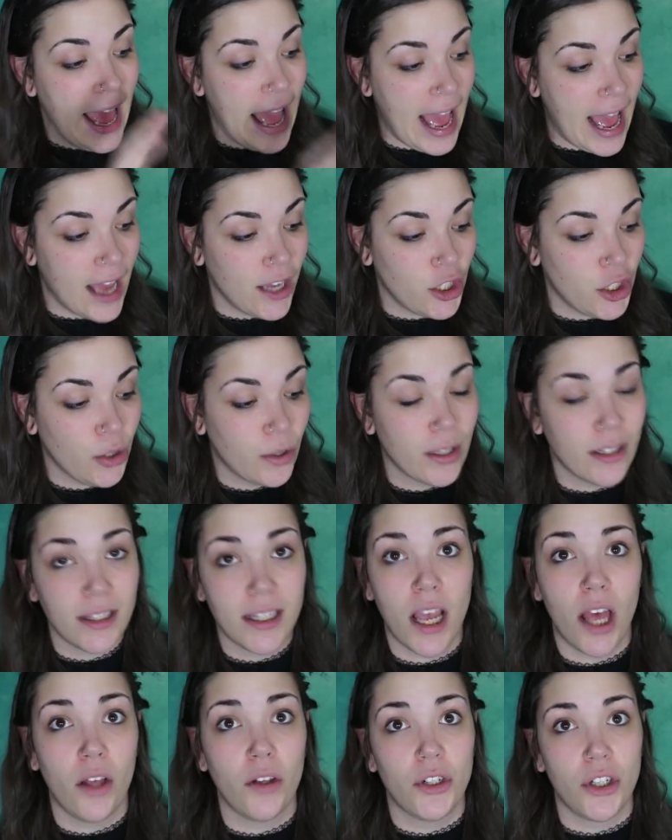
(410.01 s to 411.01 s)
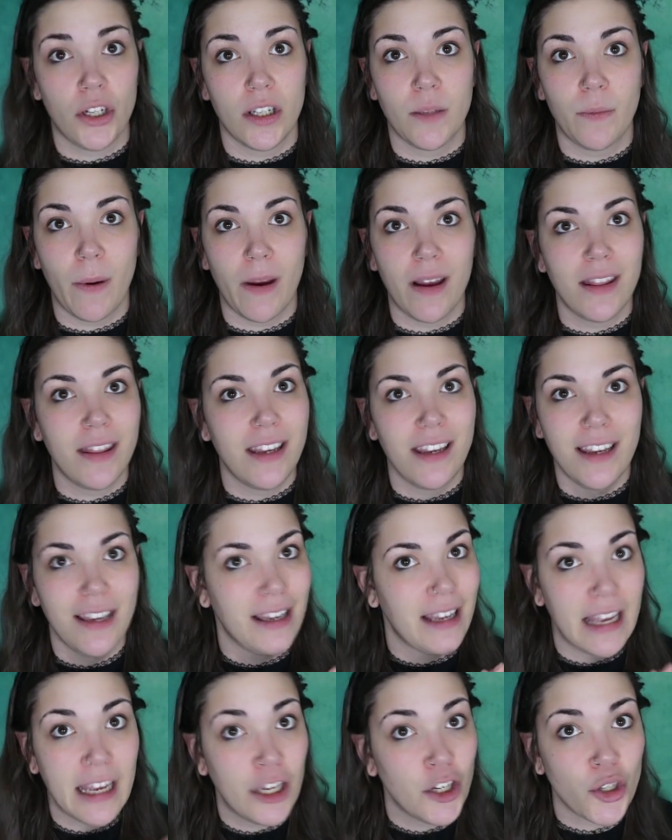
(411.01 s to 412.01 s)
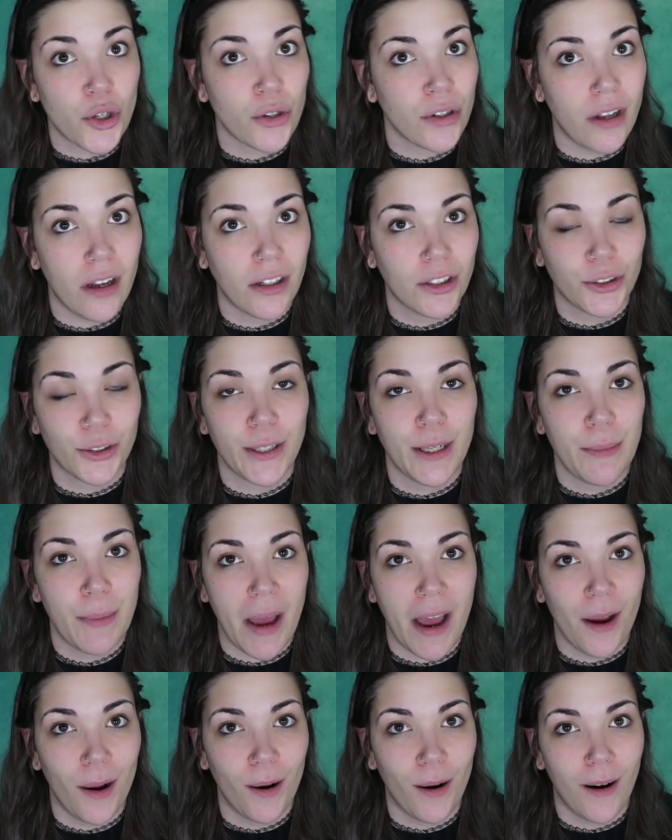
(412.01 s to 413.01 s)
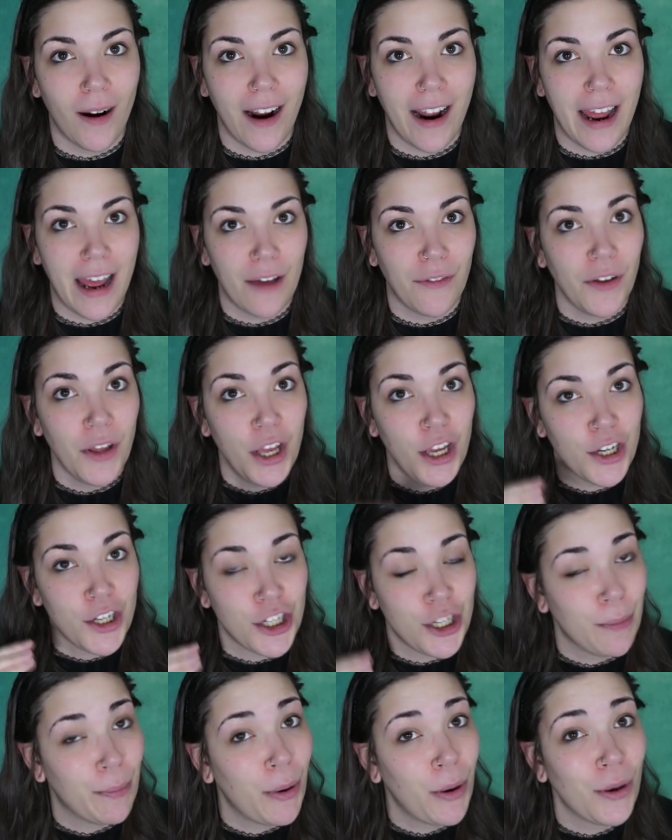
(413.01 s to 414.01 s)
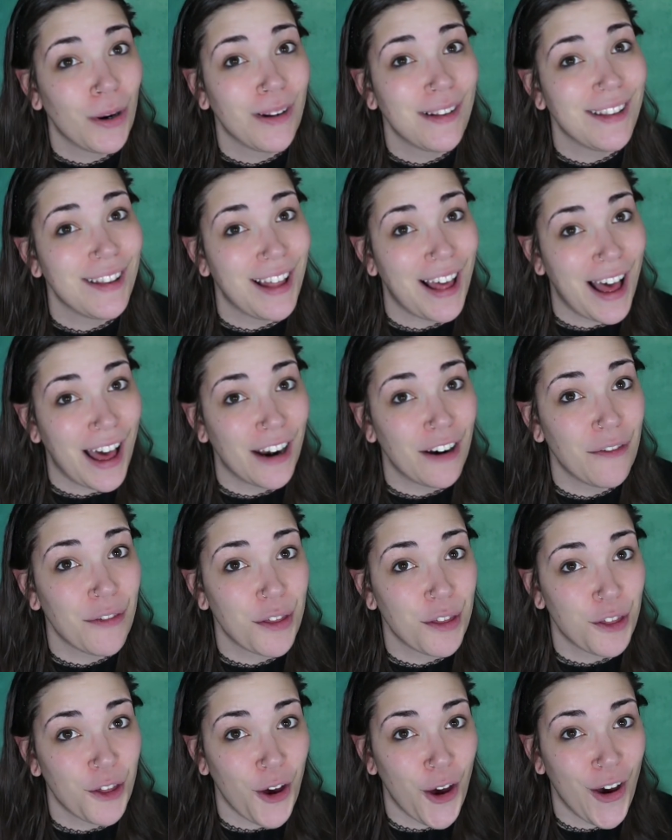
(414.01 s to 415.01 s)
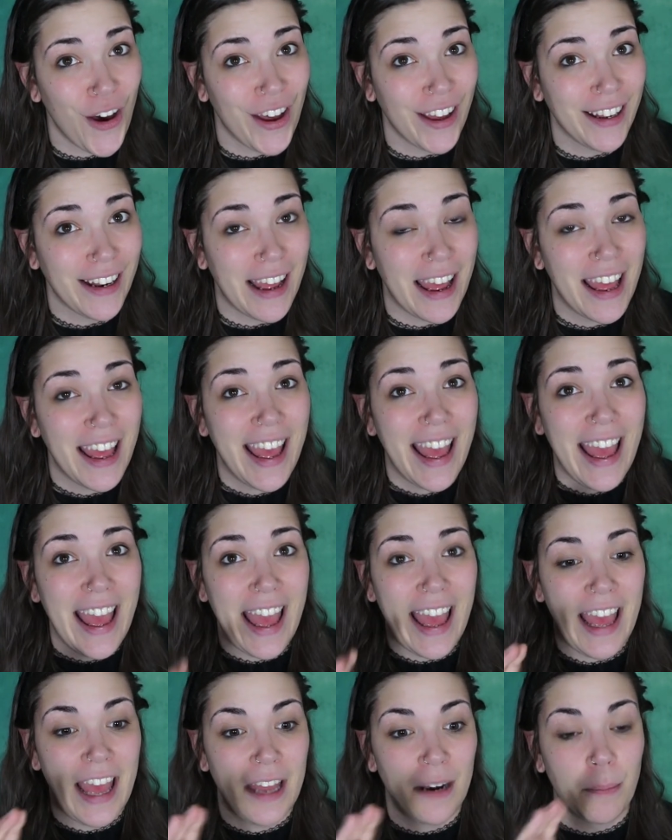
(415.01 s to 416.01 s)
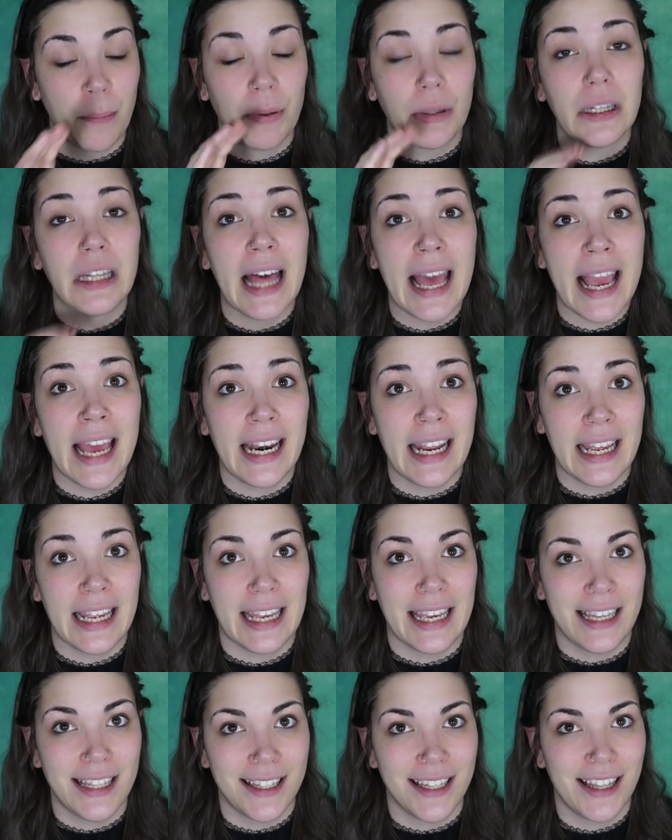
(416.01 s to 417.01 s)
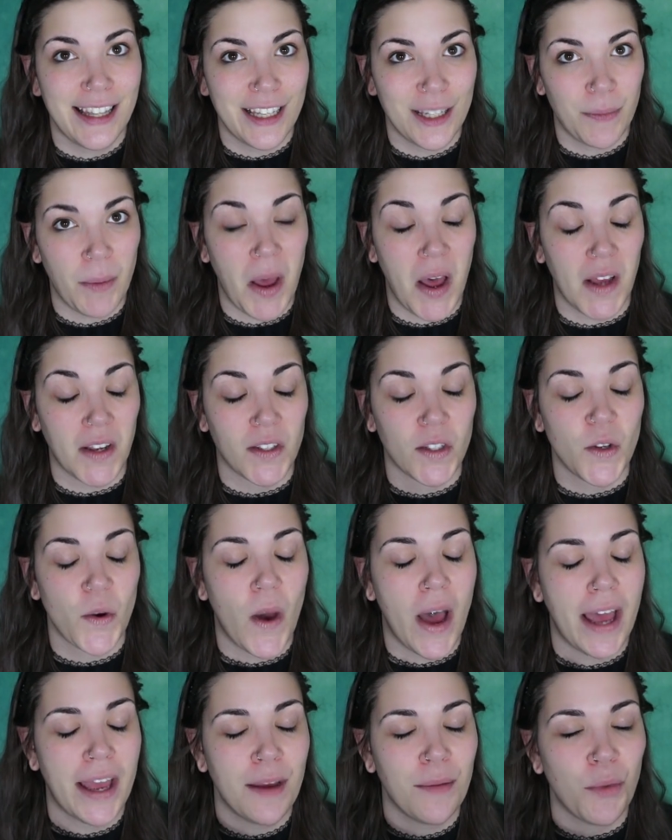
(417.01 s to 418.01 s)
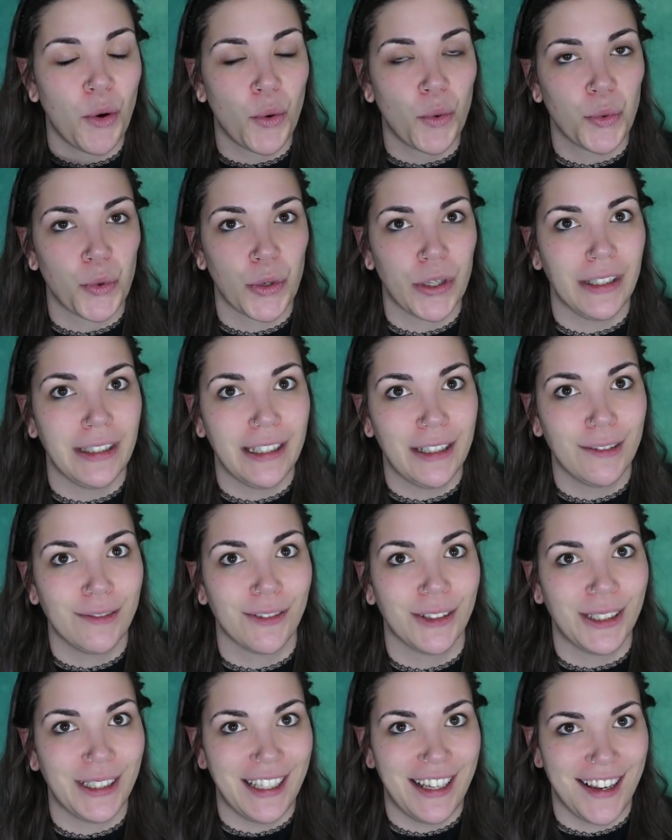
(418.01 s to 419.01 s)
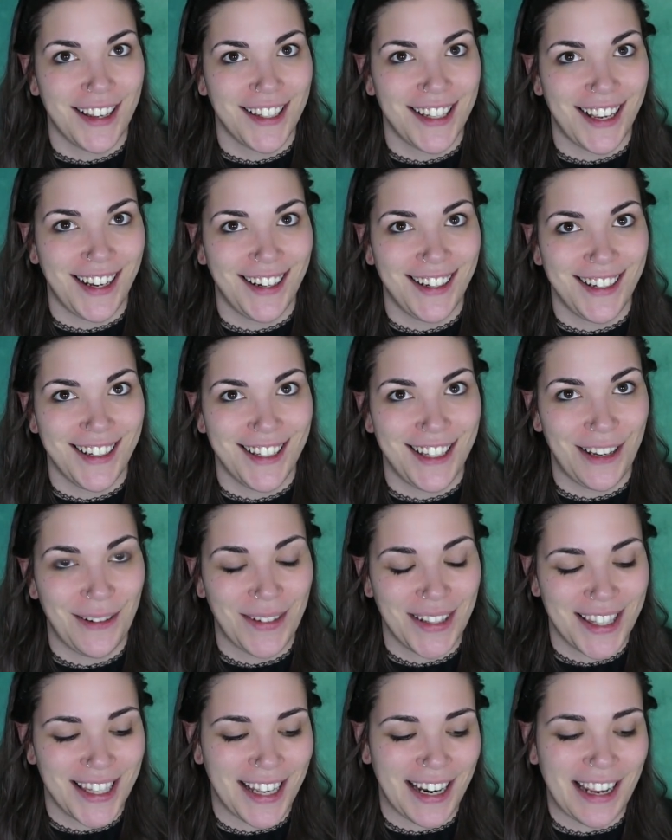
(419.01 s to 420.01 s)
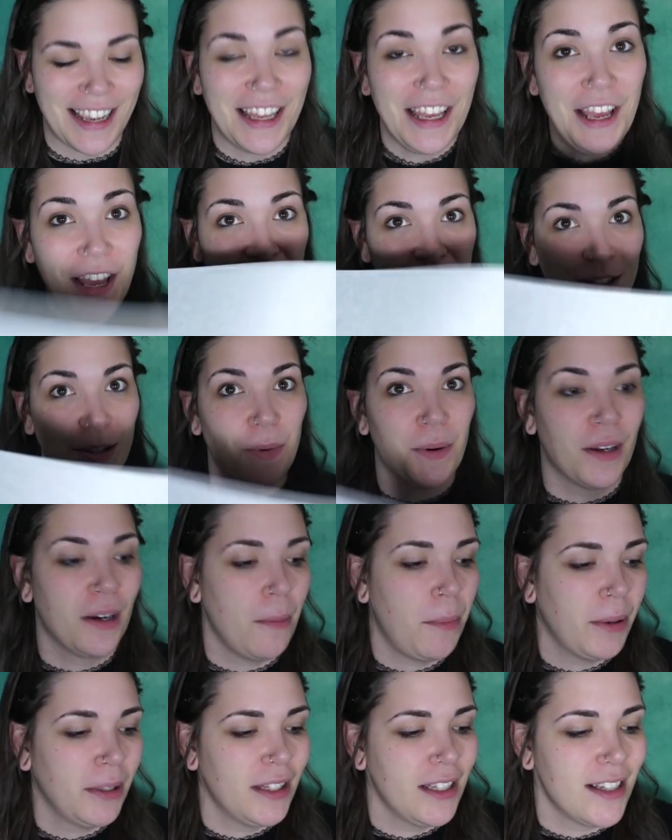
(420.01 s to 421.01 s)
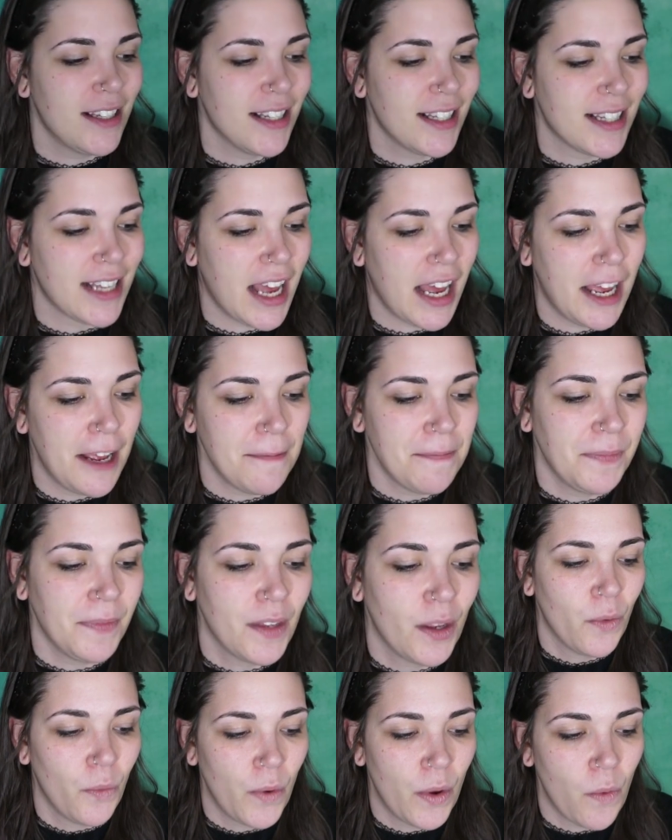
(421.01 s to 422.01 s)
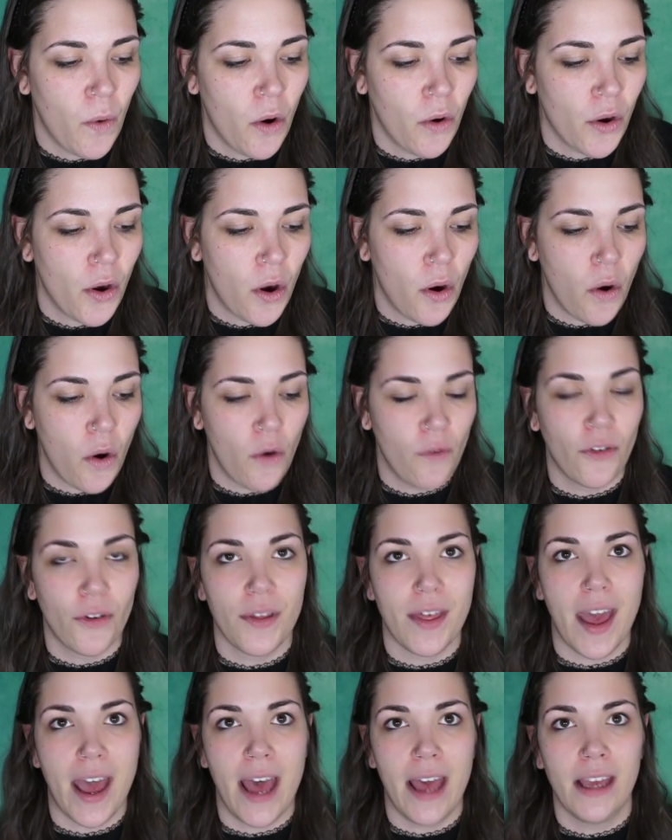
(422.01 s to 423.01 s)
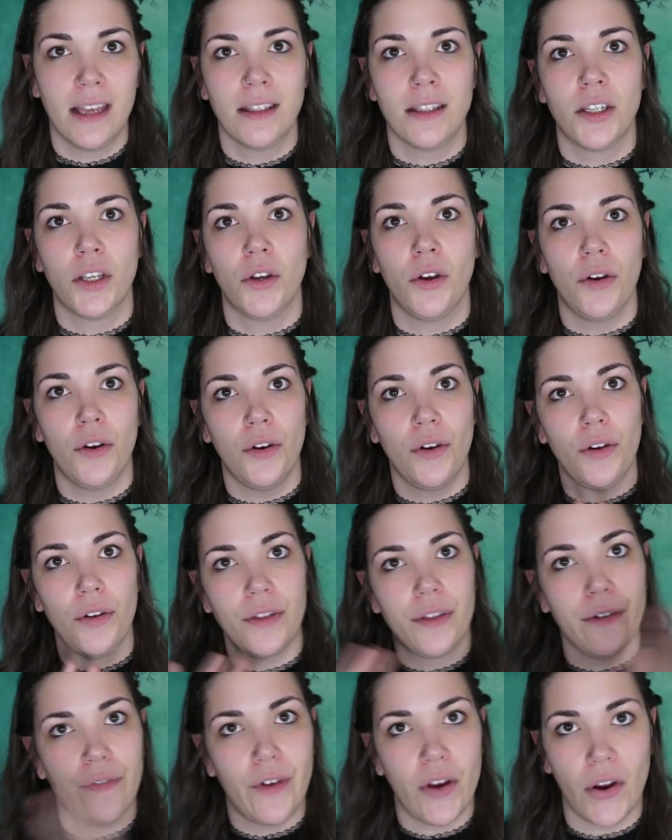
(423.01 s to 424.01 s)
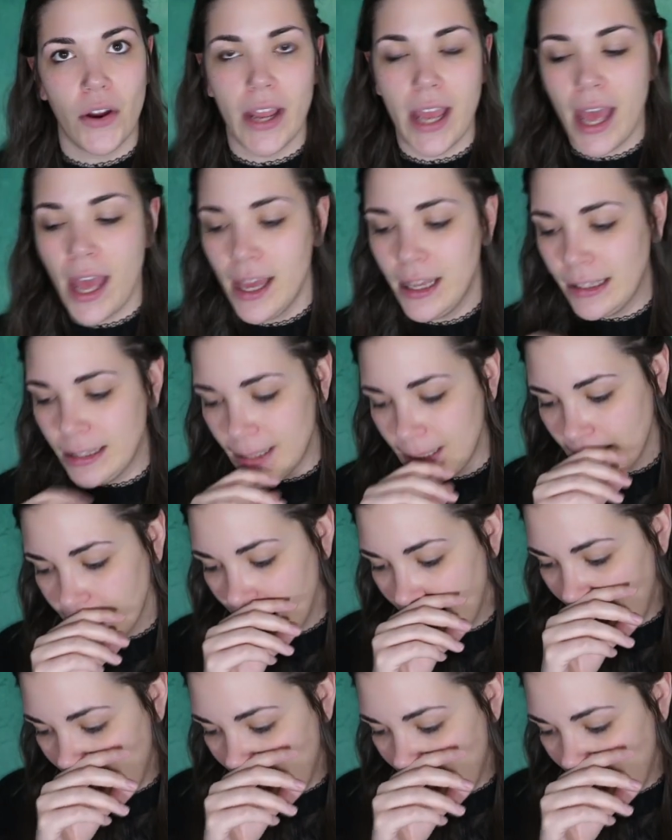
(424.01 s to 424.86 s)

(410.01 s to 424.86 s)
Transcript: As you can tell just by the introductory paragraph, she put a lot of thought and planning into this box. So I am really, really excited to see what's in it. So we're gonna put this aside. We won't go over that until the very end.